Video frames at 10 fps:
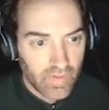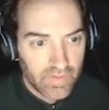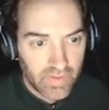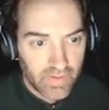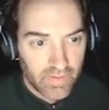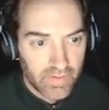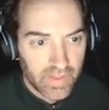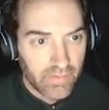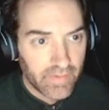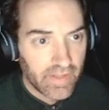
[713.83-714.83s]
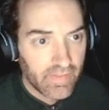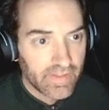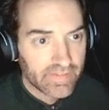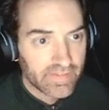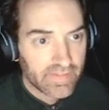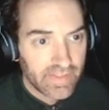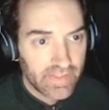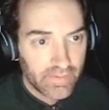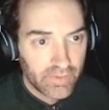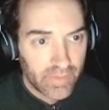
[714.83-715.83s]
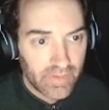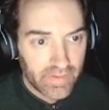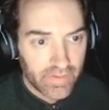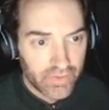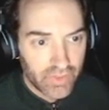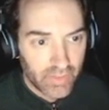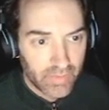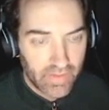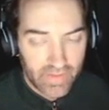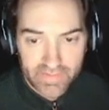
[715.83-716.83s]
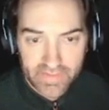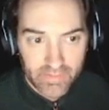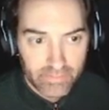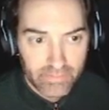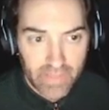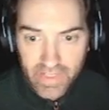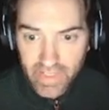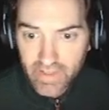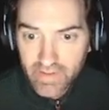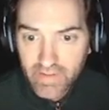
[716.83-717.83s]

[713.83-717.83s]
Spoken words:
So anyway, didn't lose my leadership, but I lost some money.